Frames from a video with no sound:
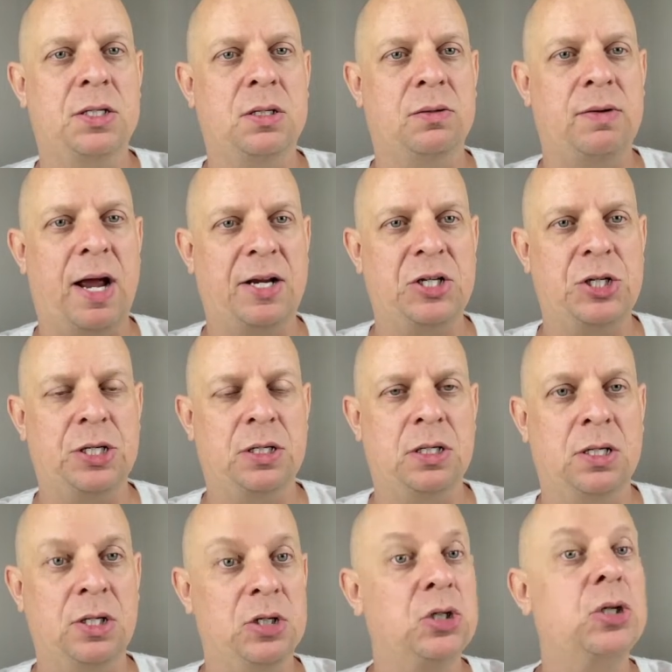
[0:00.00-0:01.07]
direction
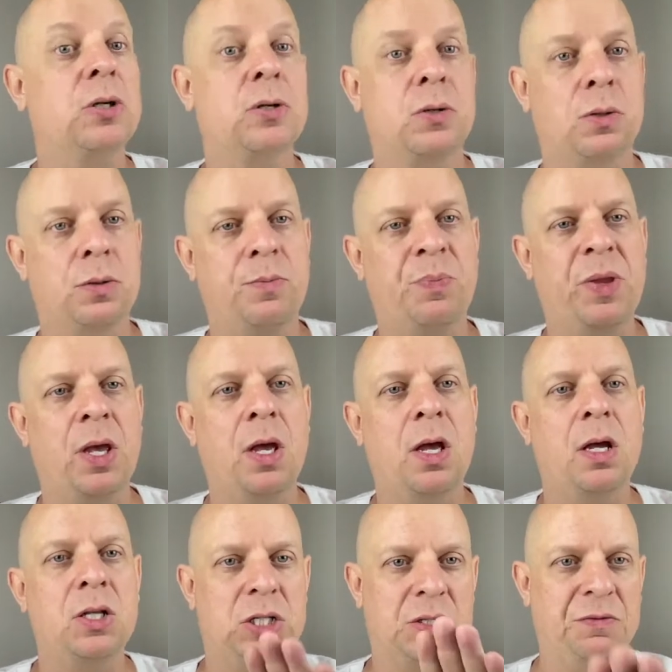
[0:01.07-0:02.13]
in a circle,
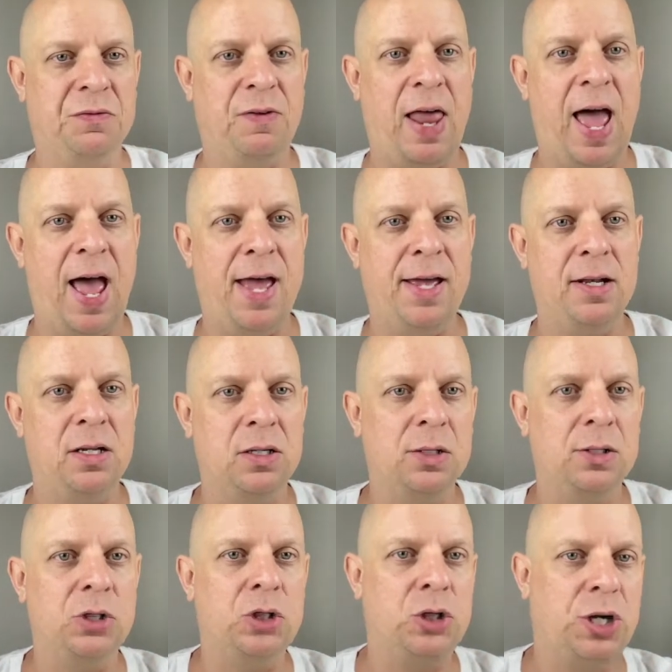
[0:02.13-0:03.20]
just flat,
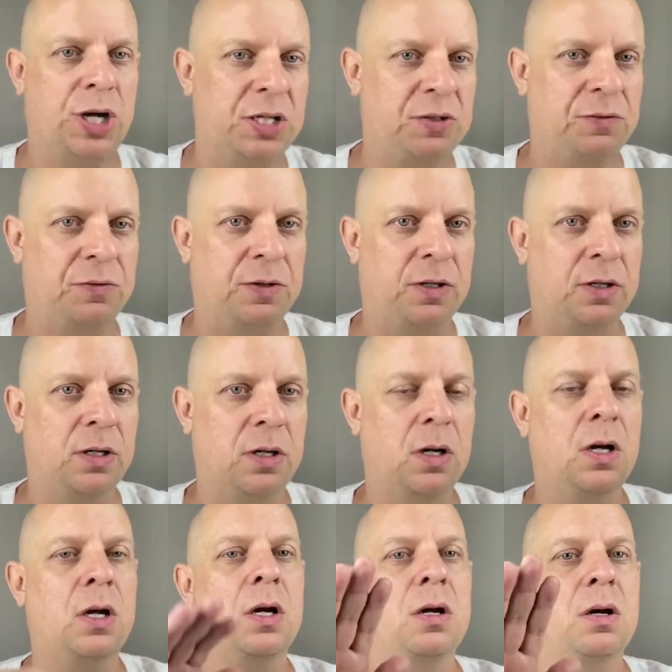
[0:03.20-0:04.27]
transfer,
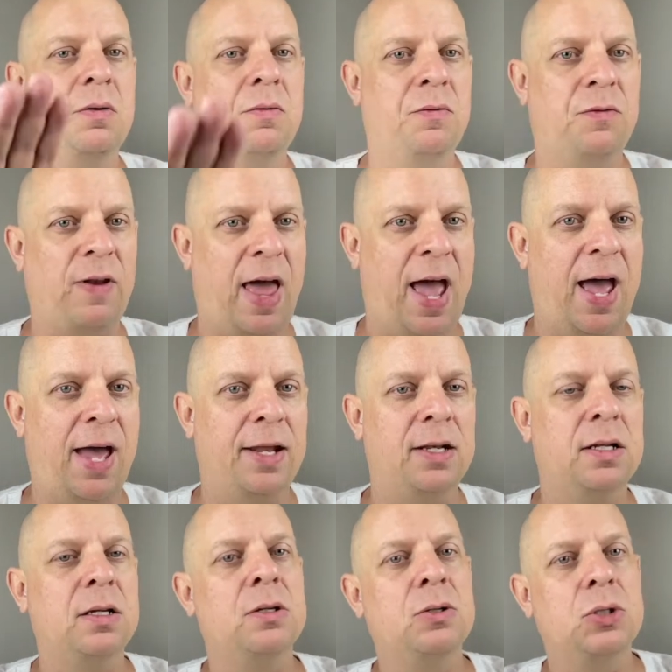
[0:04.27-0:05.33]
flat,
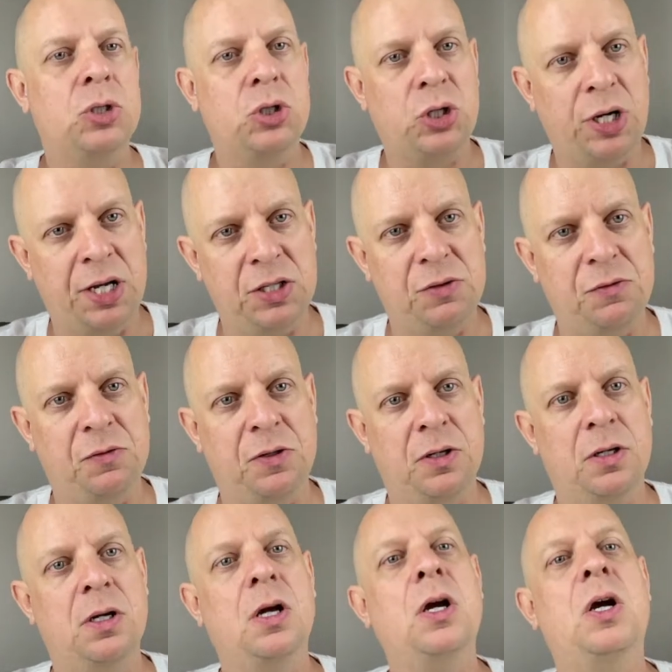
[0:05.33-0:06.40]
transfer.
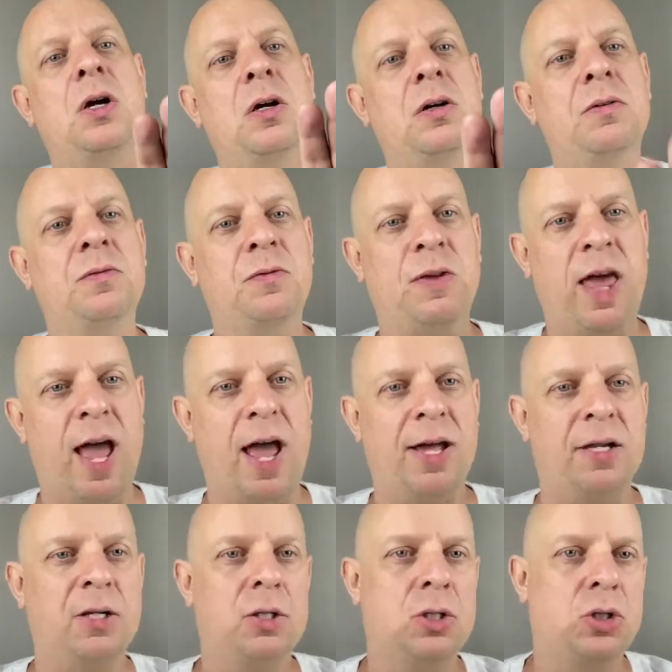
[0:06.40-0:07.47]

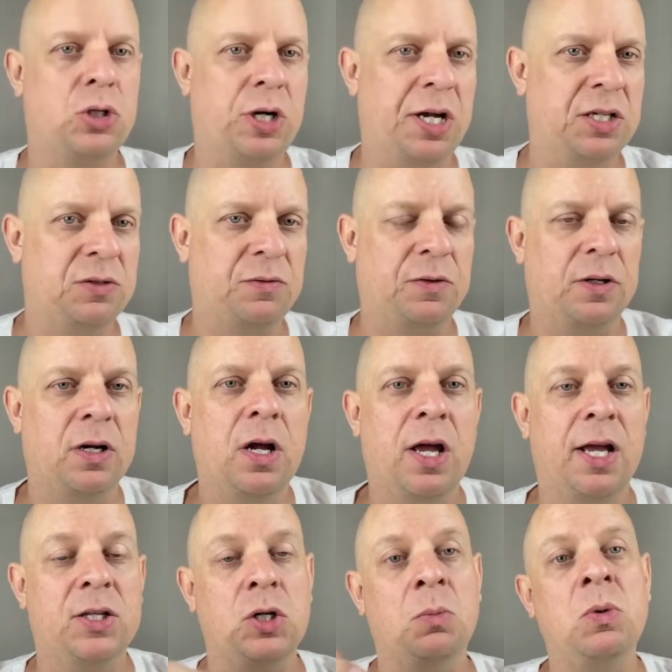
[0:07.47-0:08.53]

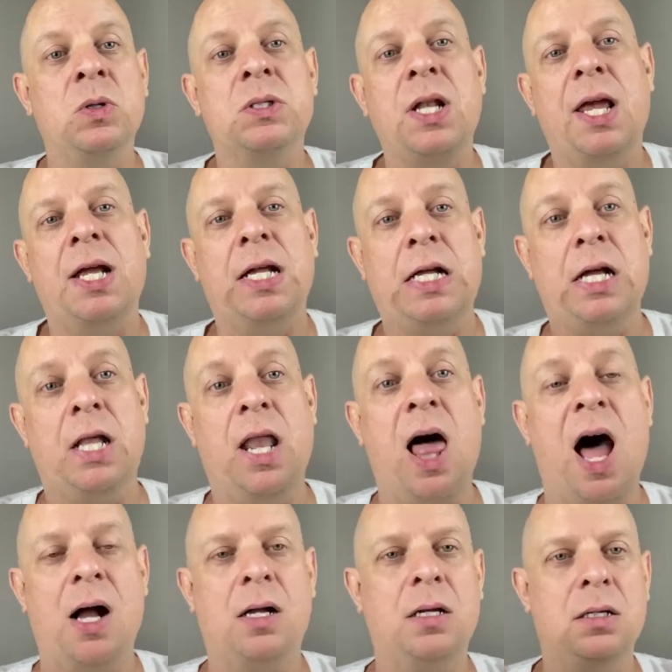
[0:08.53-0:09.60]
It's almost like a
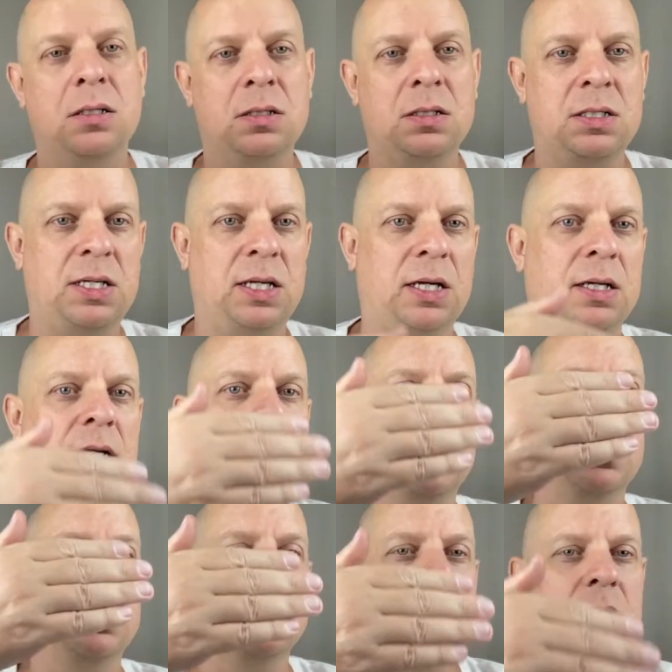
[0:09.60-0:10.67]
clock, tick,
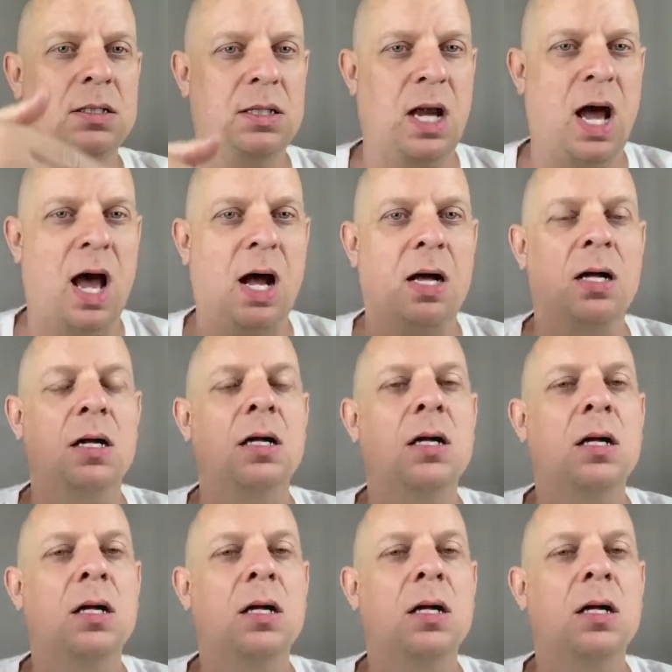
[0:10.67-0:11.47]
tock,